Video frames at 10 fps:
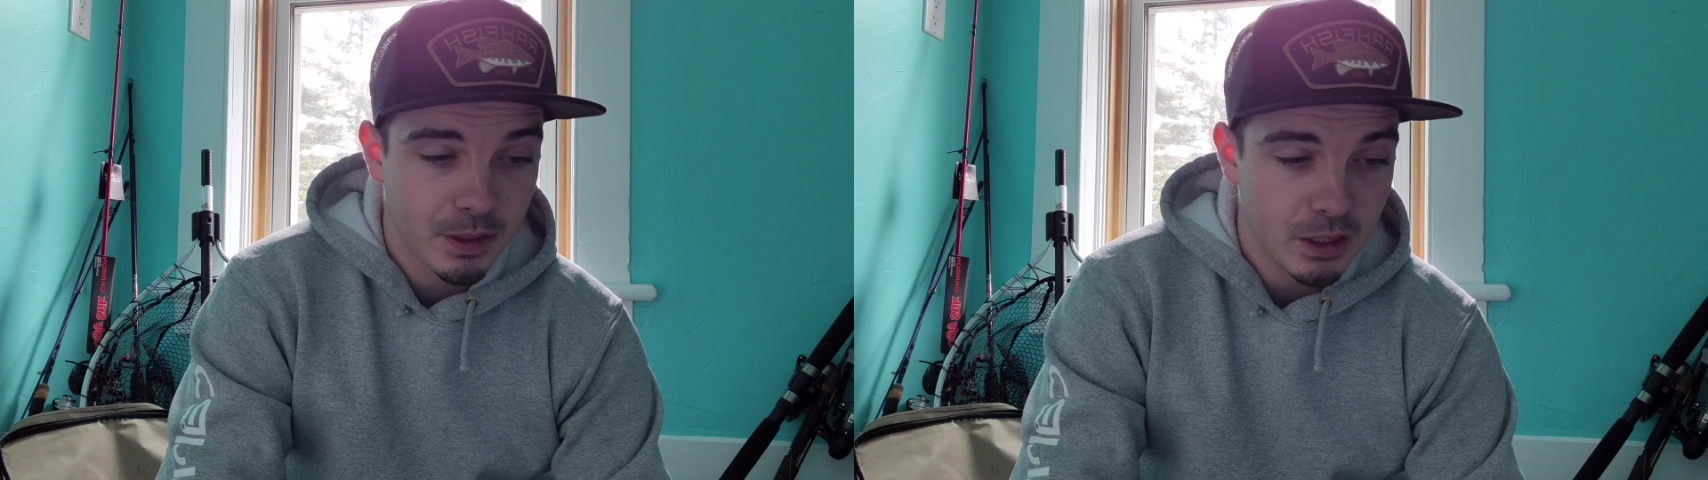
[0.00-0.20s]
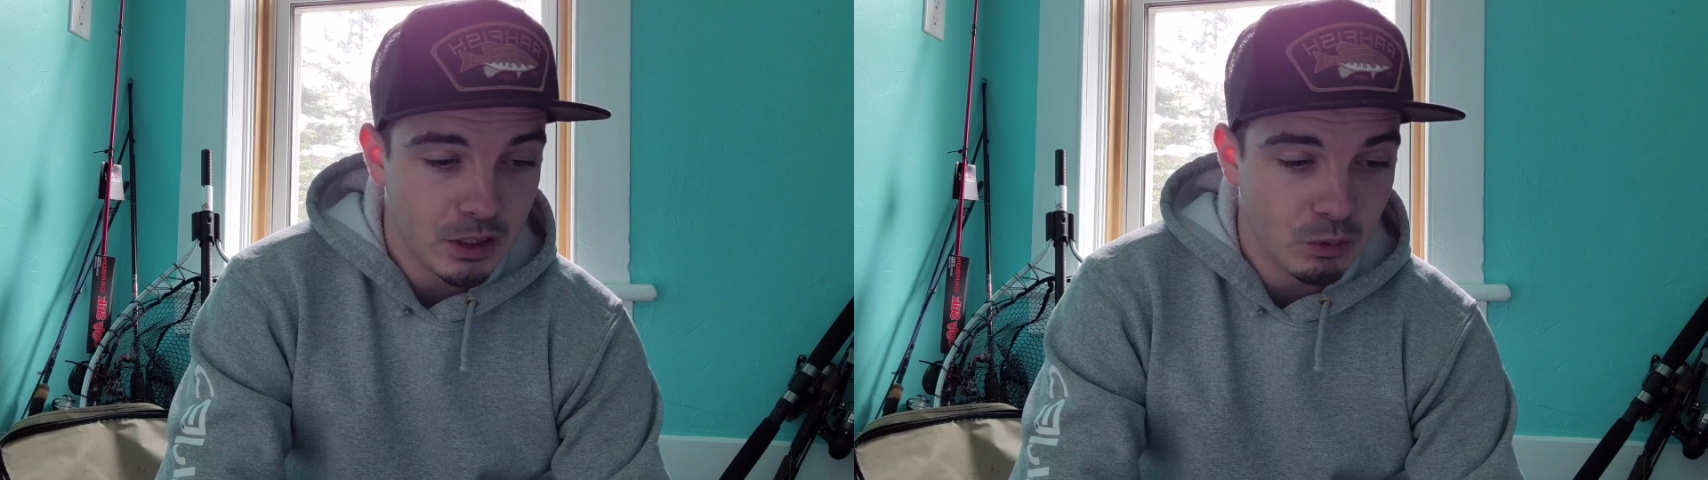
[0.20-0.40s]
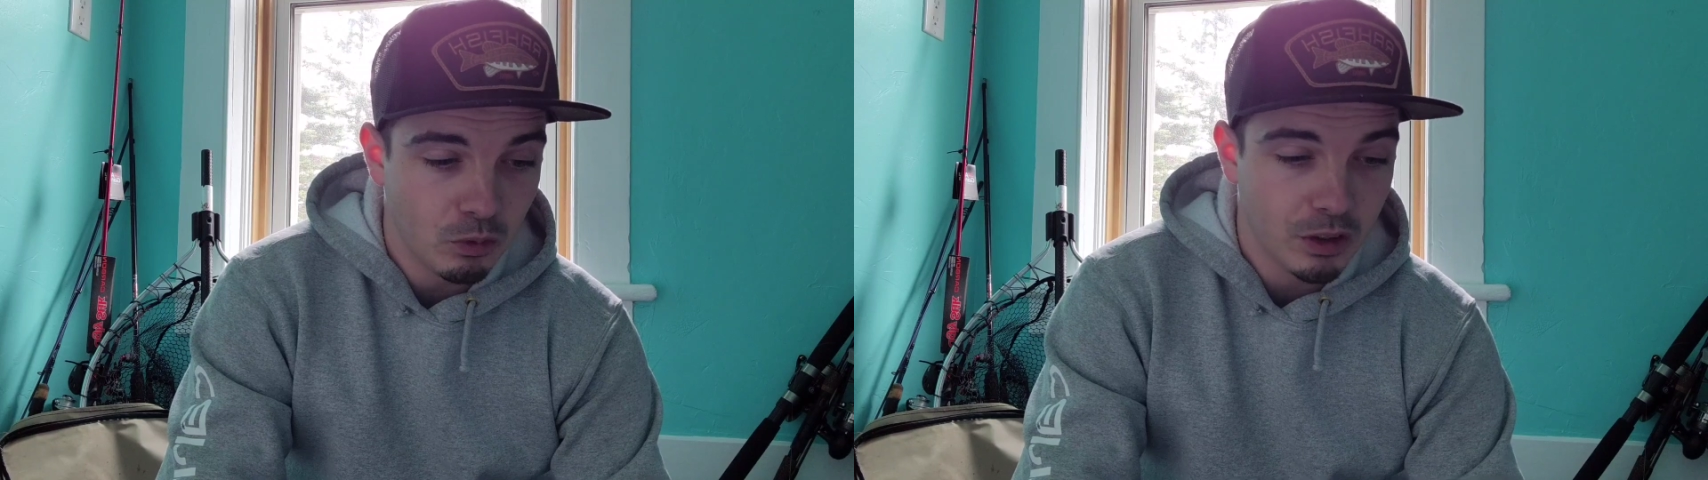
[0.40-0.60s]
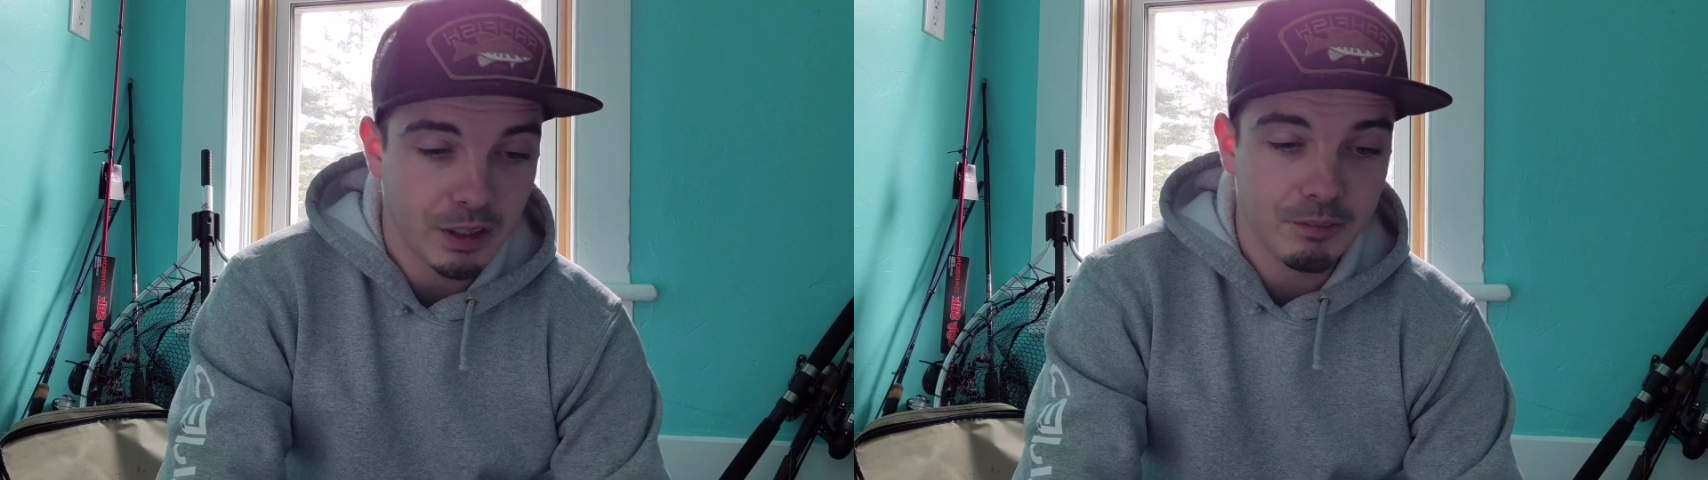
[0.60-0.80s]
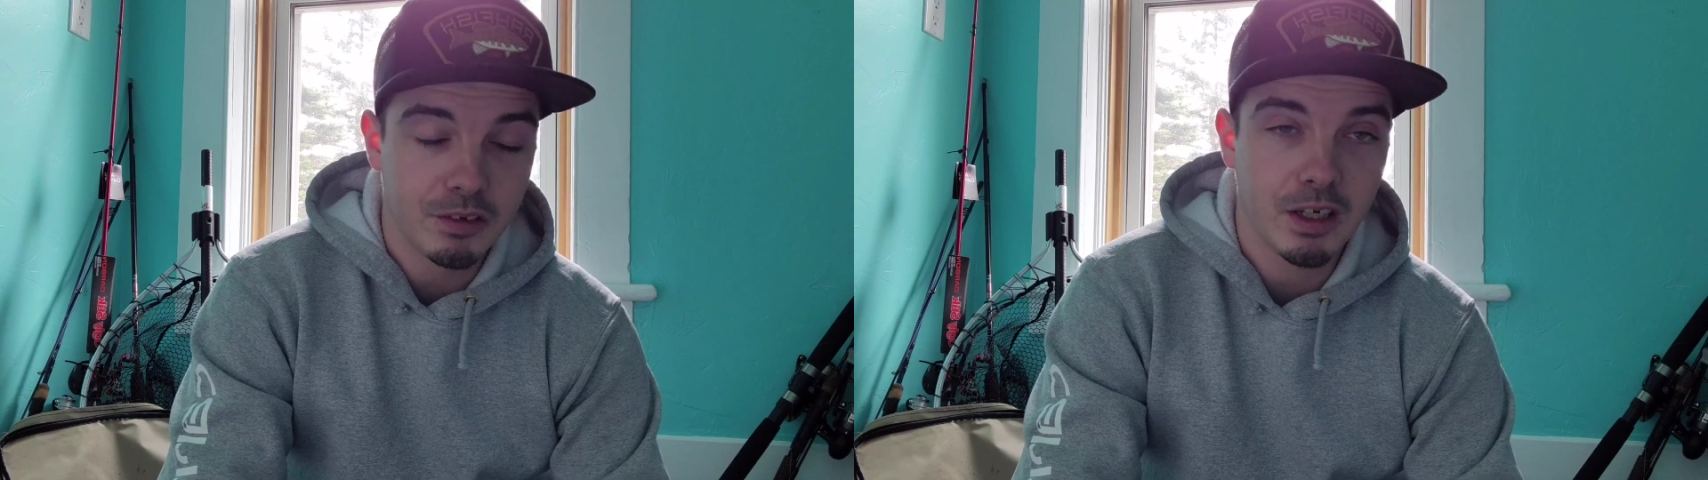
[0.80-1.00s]
You want to
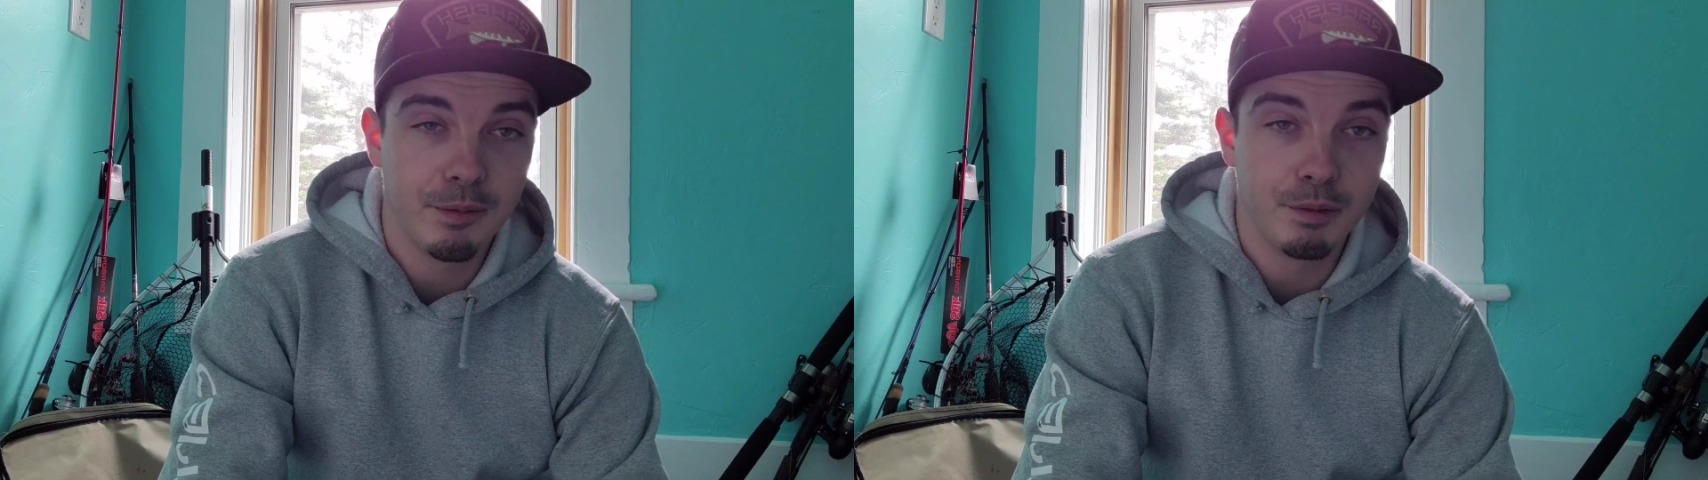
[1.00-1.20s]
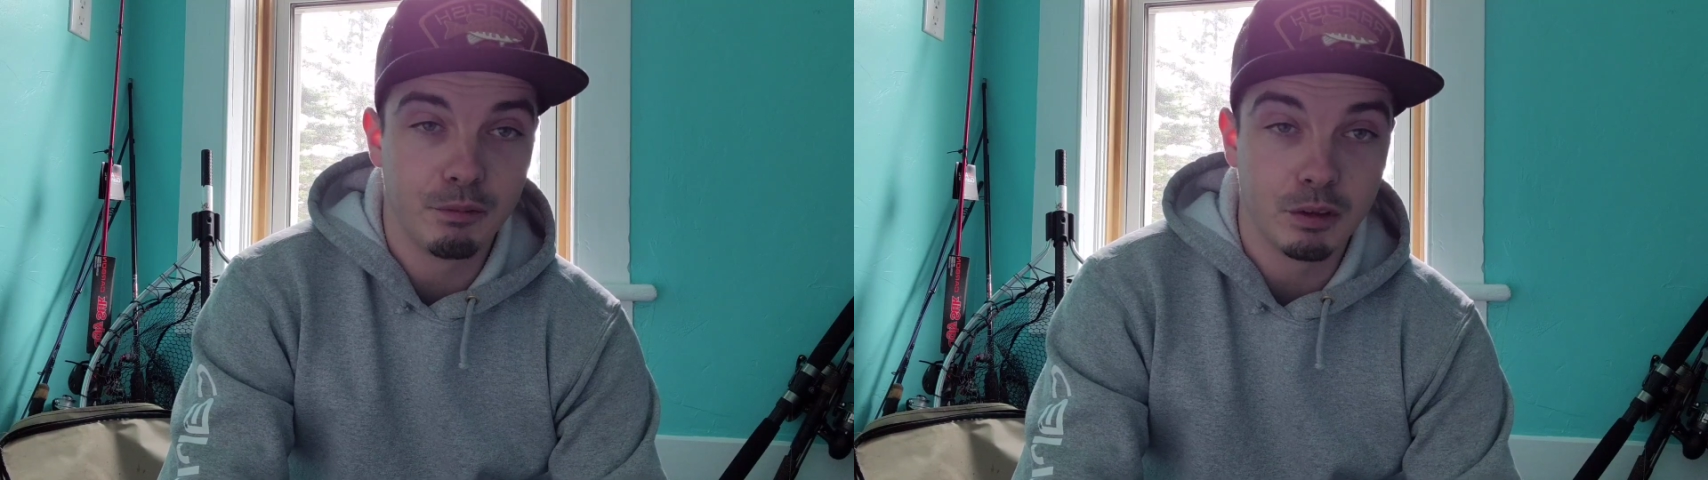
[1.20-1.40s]
give it time. And when